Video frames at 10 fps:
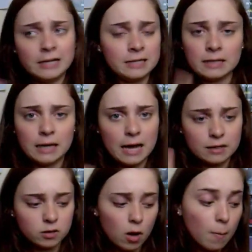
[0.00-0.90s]
it didn't
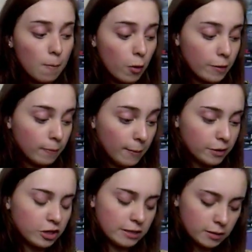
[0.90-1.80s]
last on my
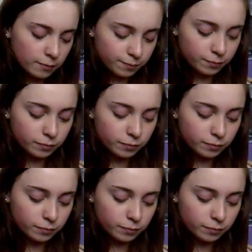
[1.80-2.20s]
blemishes.